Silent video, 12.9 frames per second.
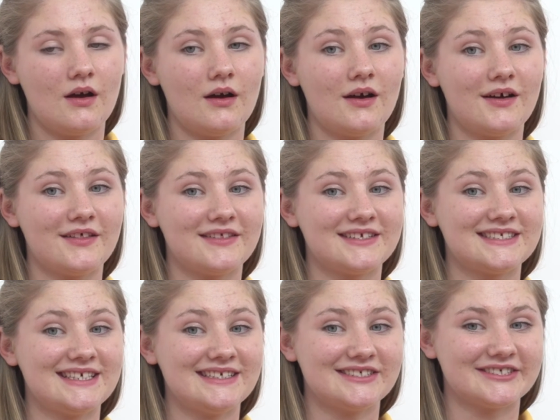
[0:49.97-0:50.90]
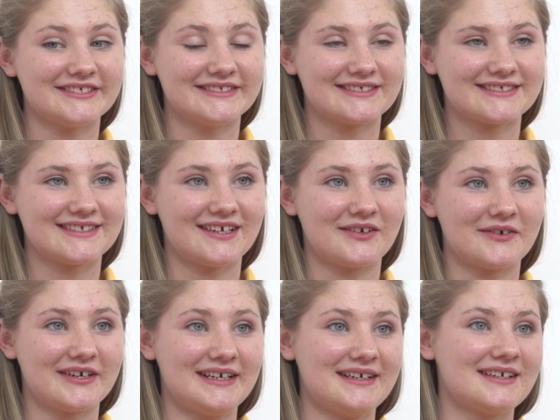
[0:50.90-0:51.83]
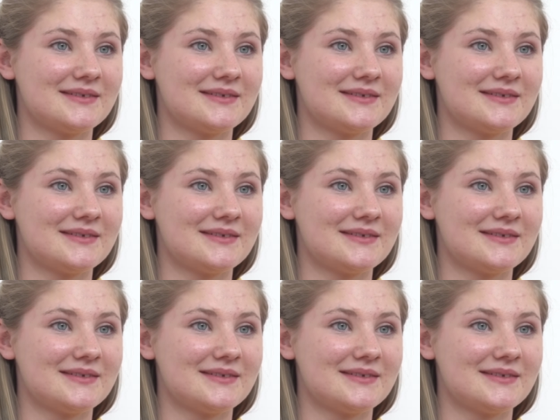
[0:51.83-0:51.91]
The teachers are great,